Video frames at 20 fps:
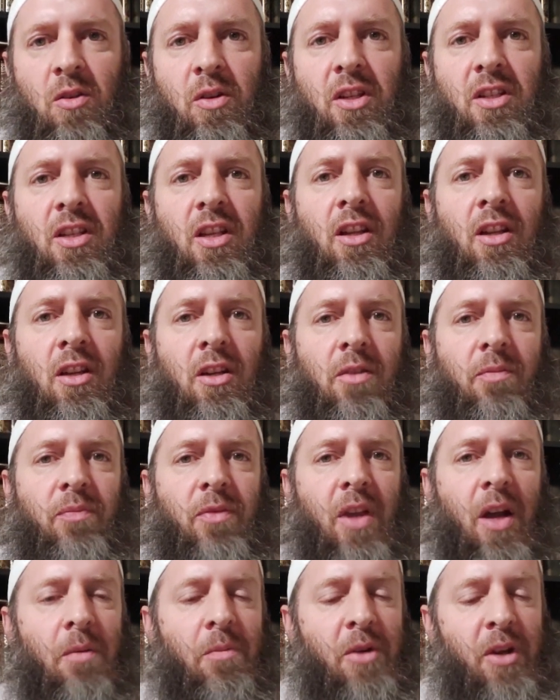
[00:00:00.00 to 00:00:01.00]
So he said, look,
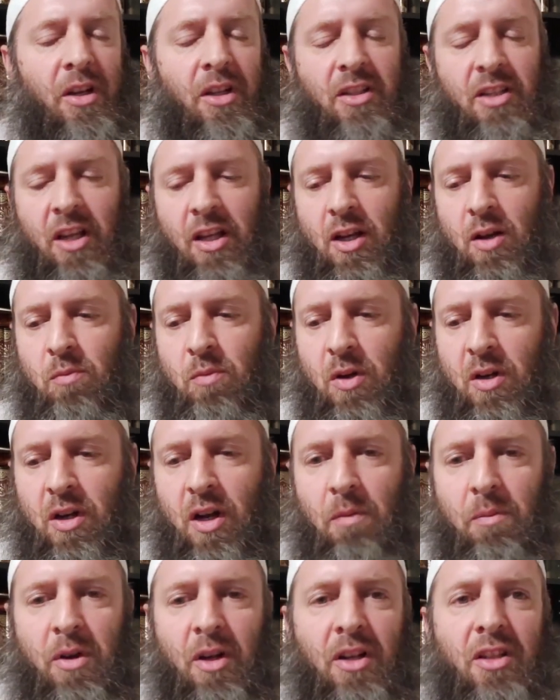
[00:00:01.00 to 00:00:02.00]
I'm going to take a book,
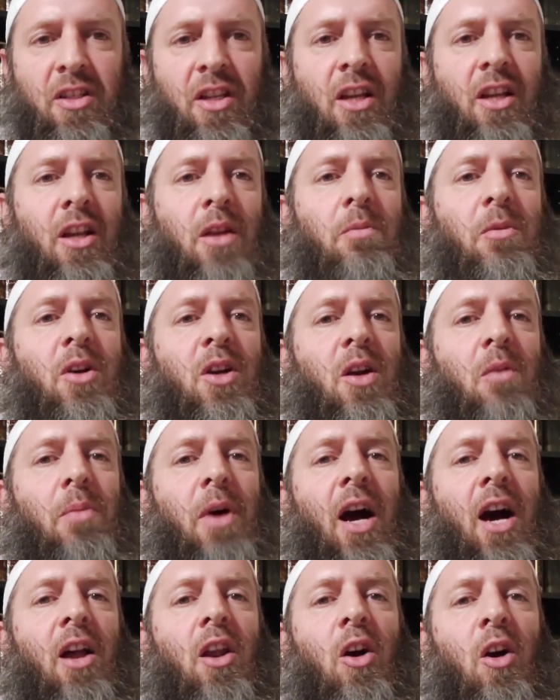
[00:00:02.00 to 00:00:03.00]
I'm going to take and I'm going to
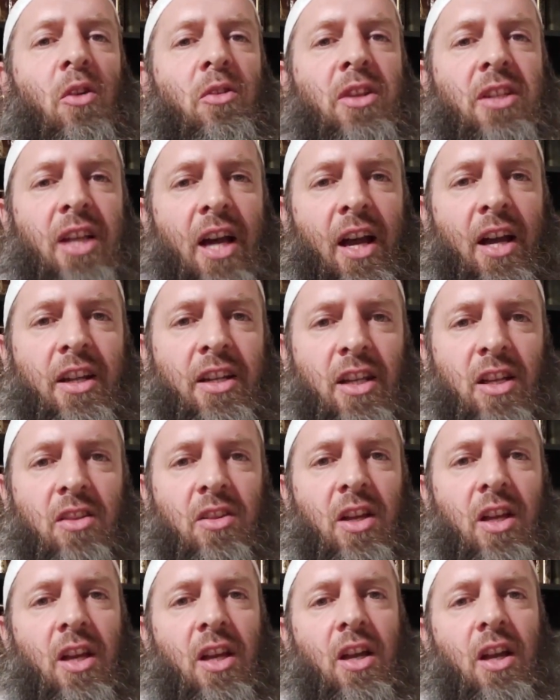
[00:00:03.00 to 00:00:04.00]
compile all these
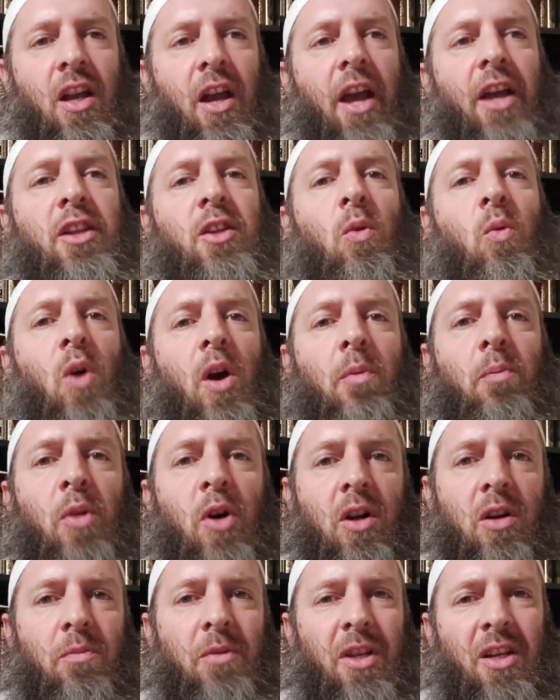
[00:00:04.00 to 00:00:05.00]
ahadith into one
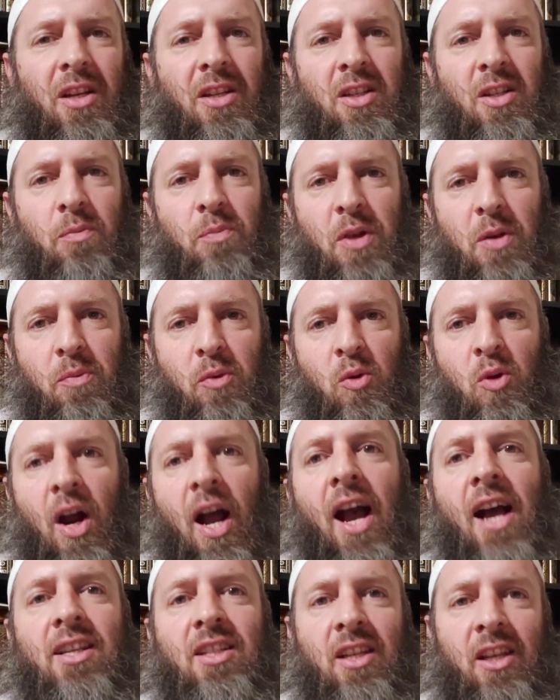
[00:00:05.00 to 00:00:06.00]
book, because the people
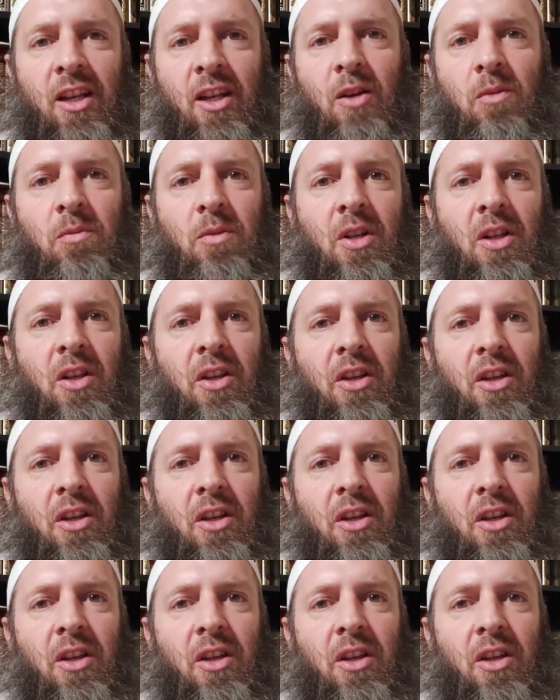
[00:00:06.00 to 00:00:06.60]
were asking him